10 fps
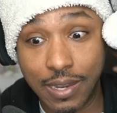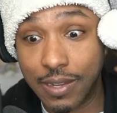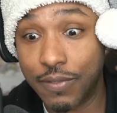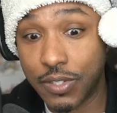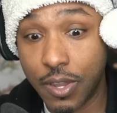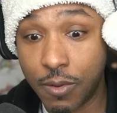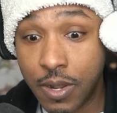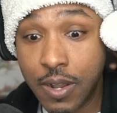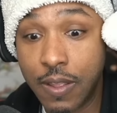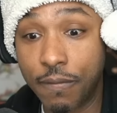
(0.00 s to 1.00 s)
And if so,
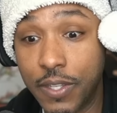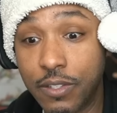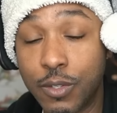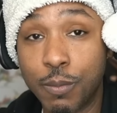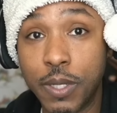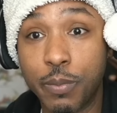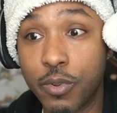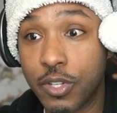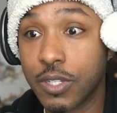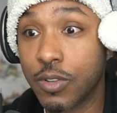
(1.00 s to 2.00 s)
if these two
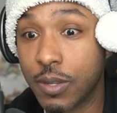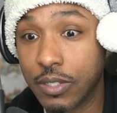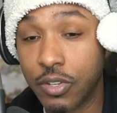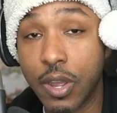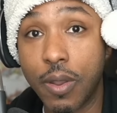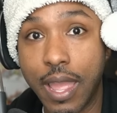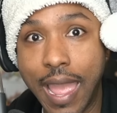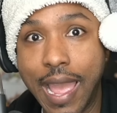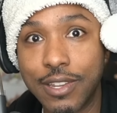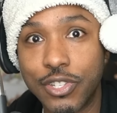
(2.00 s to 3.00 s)
people are just going to, you know,
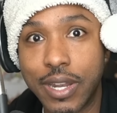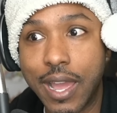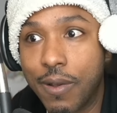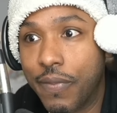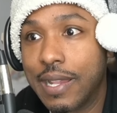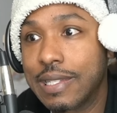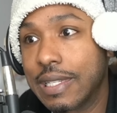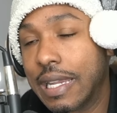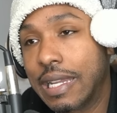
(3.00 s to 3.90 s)
hash it out, that's it.